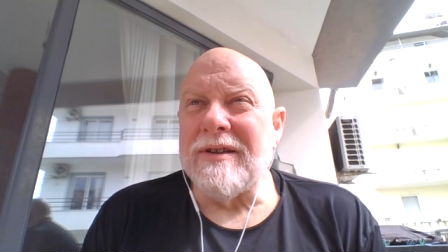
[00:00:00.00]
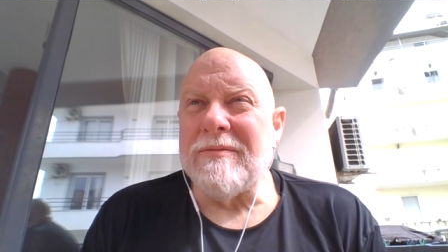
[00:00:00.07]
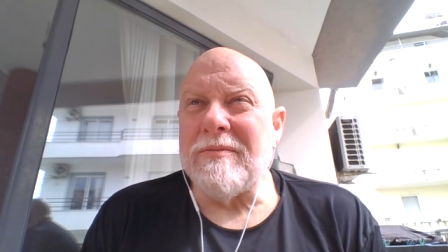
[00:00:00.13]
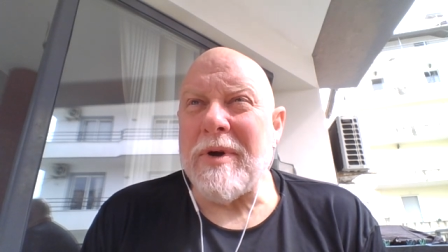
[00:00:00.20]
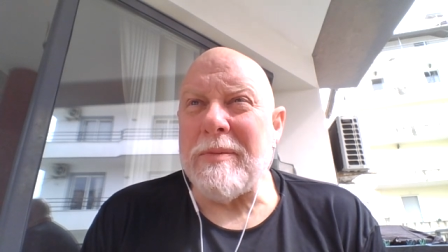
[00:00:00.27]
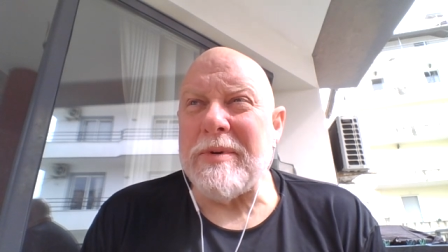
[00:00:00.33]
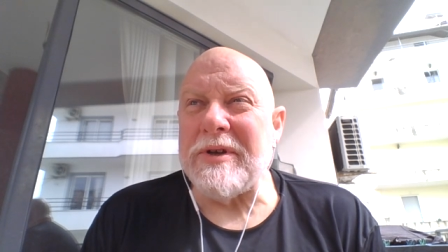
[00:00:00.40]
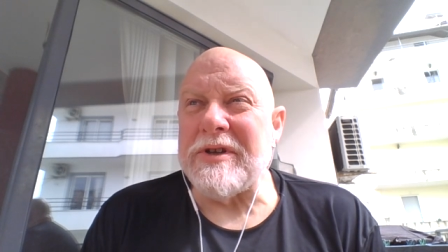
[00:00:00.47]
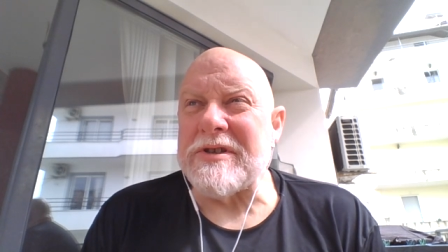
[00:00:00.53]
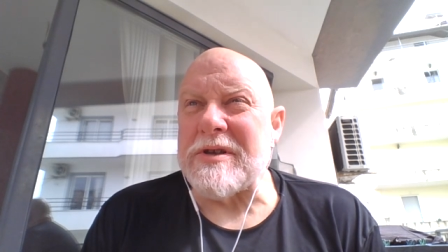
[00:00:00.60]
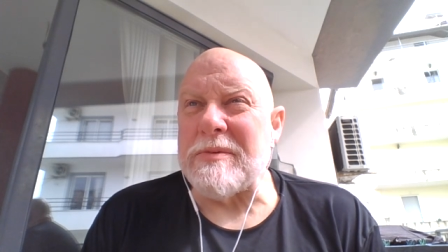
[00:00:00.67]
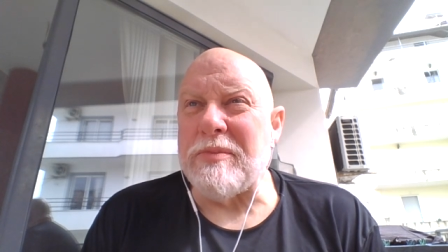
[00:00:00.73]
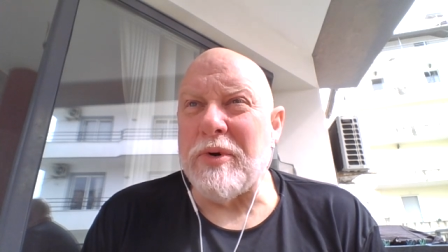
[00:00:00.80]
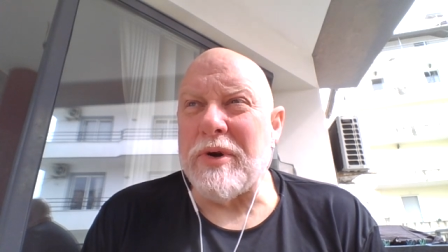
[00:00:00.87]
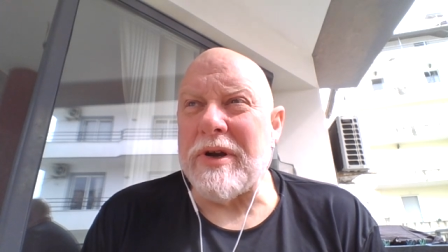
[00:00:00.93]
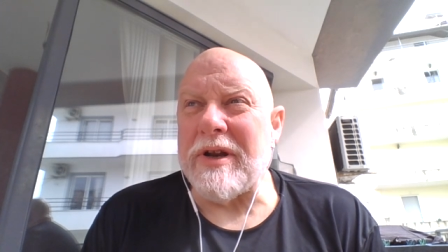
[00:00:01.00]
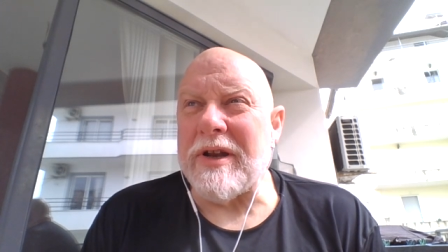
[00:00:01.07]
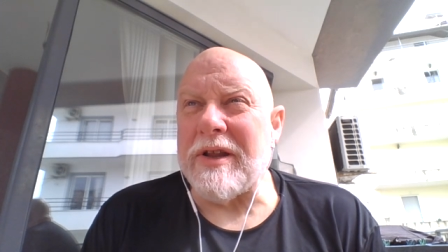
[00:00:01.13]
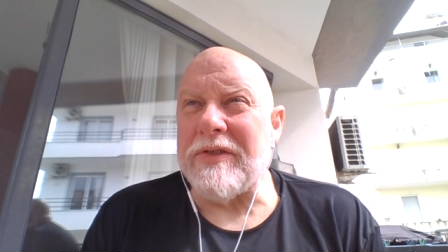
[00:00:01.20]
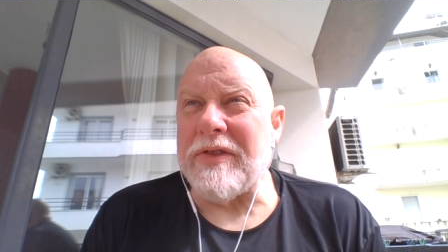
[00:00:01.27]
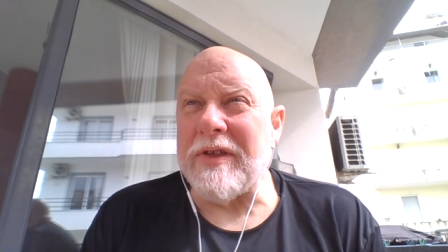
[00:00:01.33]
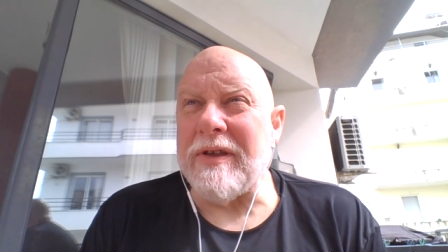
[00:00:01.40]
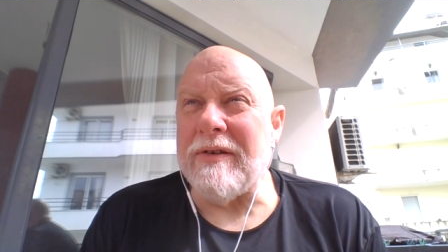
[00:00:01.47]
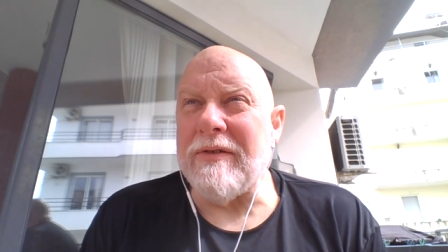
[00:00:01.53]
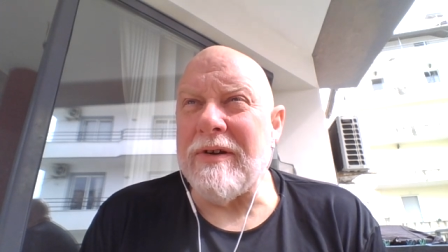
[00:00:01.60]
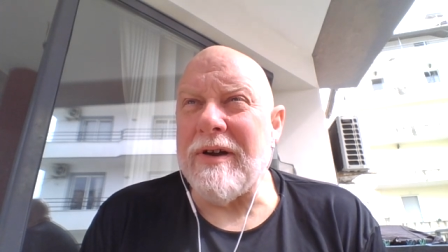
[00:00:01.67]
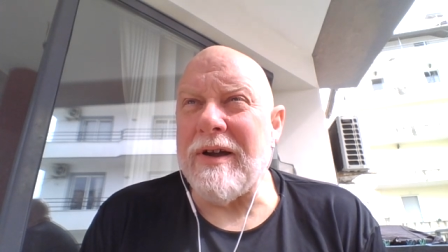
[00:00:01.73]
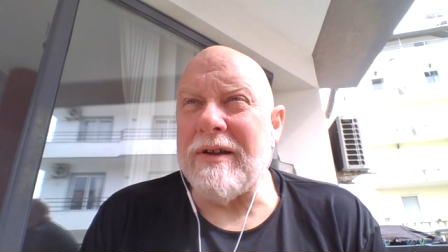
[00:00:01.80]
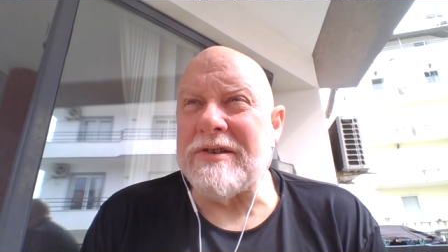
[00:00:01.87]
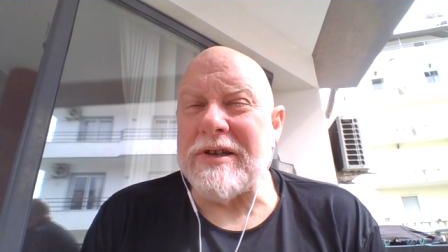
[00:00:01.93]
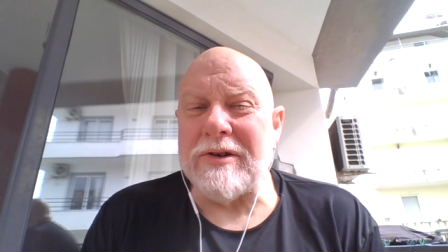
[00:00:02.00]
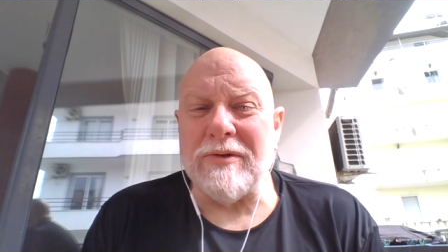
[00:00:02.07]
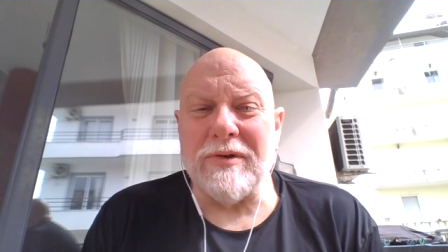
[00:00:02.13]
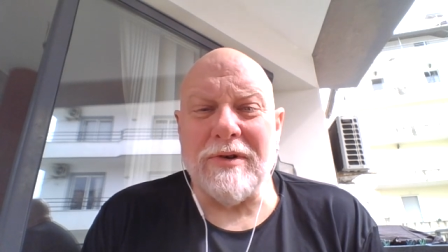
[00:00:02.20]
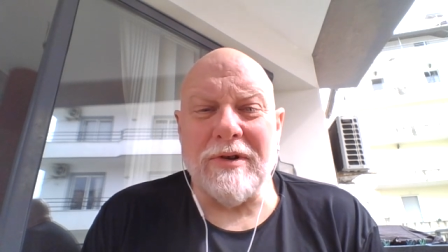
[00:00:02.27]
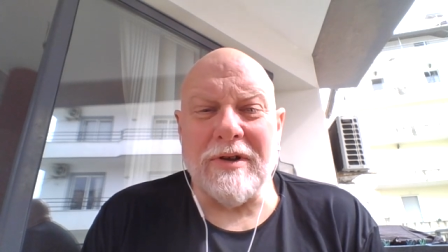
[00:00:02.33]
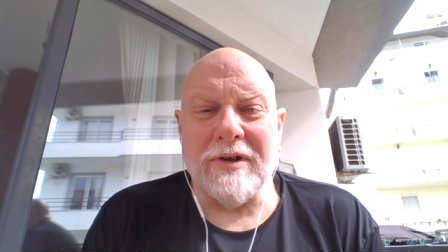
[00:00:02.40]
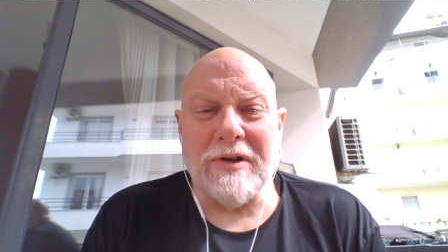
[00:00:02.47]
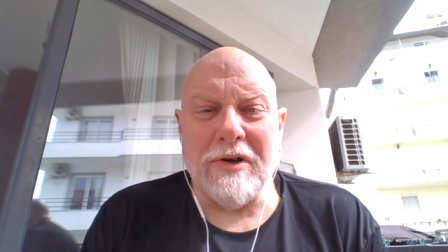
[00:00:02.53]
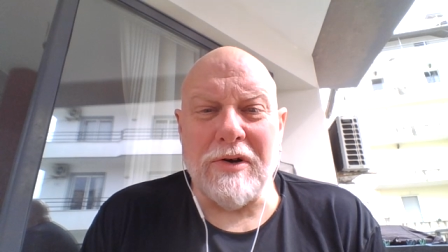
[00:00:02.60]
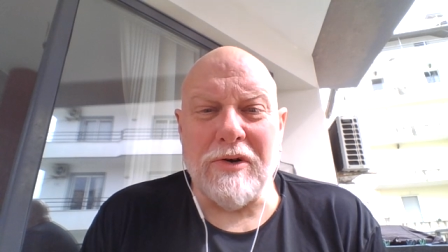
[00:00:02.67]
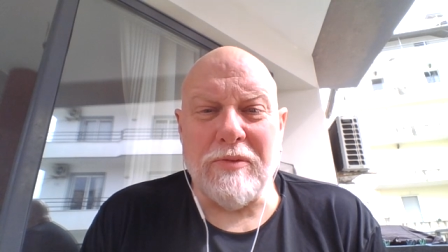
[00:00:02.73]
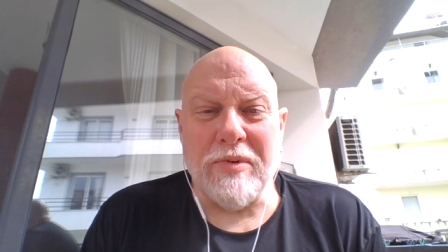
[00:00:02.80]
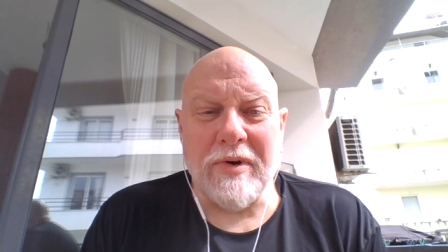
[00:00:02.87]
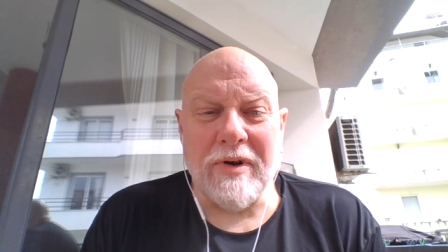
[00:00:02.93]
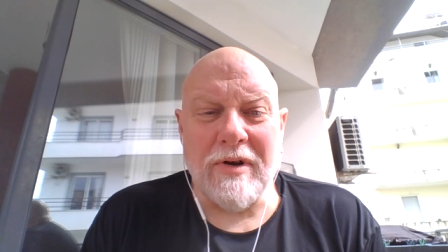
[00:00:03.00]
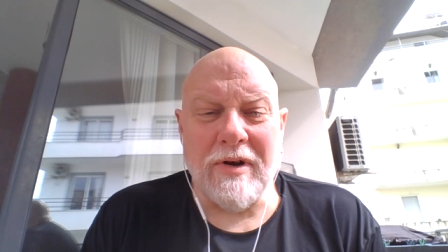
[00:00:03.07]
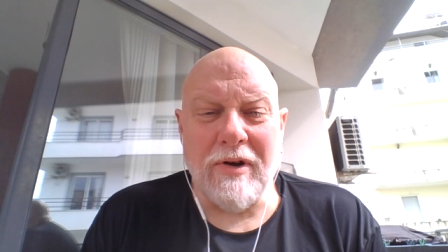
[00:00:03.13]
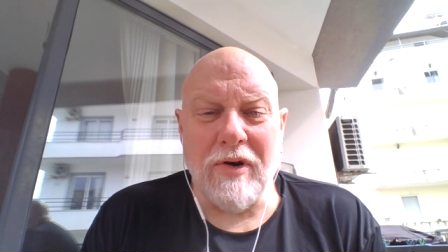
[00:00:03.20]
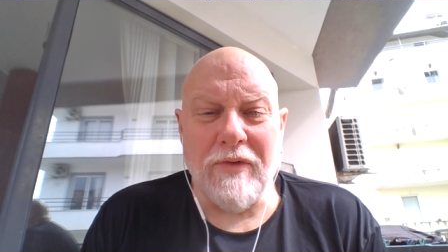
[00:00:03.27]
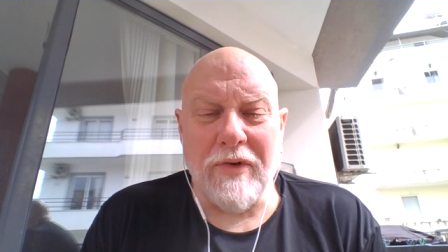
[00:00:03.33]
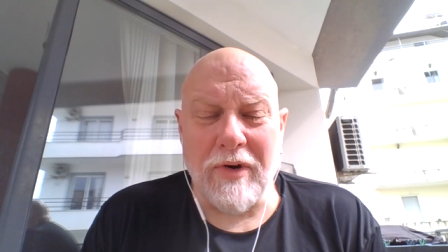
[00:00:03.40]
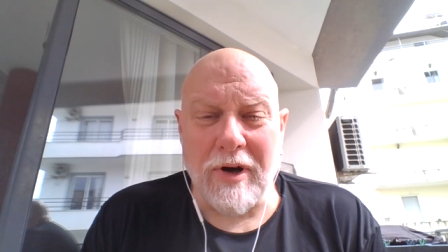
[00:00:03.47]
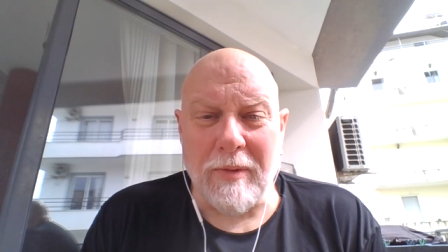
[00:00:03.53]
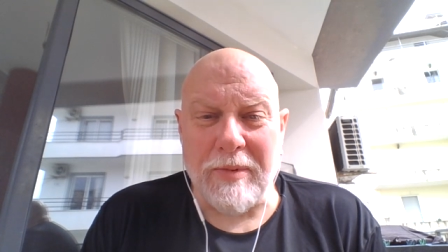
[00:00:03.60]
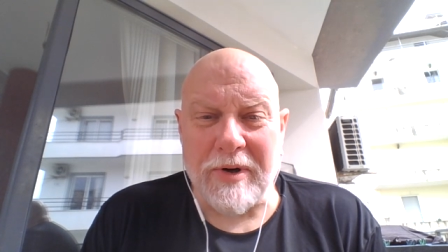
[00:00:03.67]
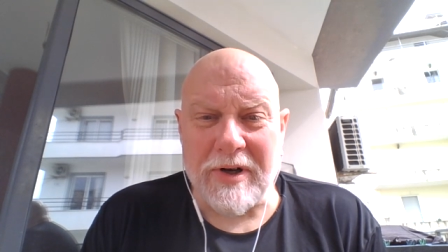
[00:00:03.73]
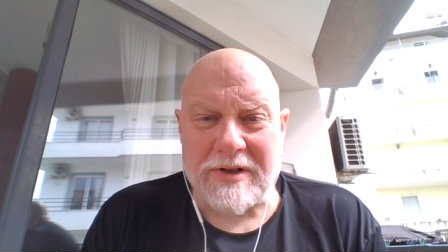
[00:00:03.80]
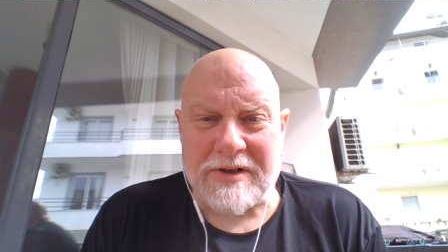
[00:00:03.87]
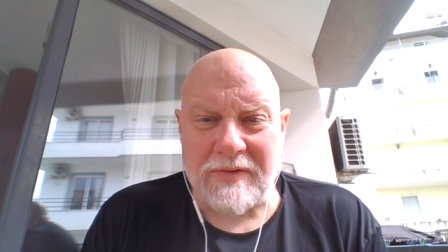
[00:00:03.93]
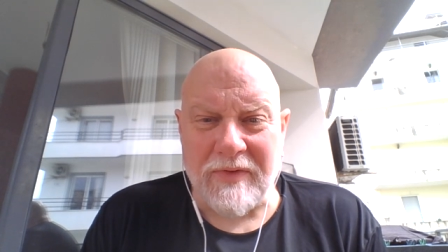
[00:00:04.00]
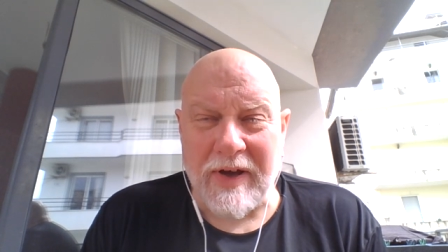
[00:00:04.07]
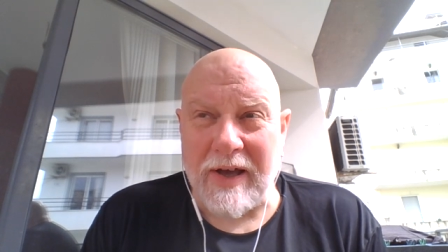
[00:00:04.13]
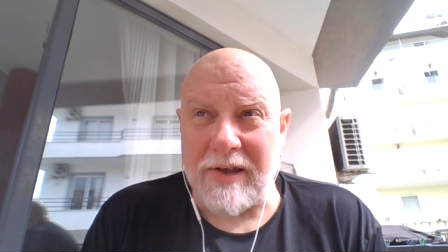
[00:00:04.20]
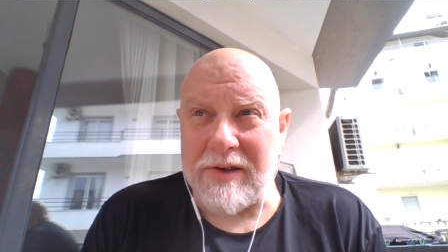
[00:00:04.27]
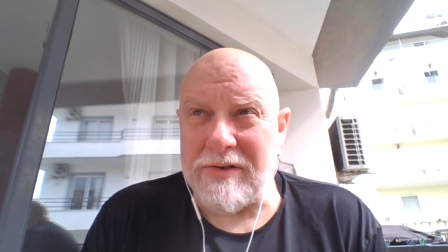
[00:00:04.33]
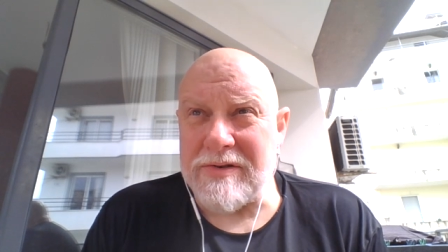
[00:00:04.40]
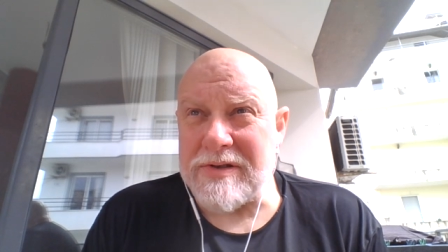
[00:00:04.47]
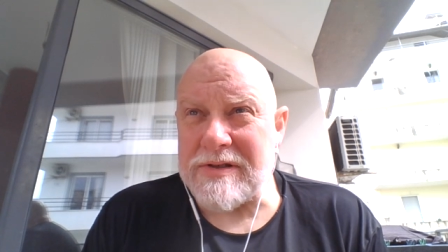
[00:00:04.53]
might be disappointed at the general low overall production values.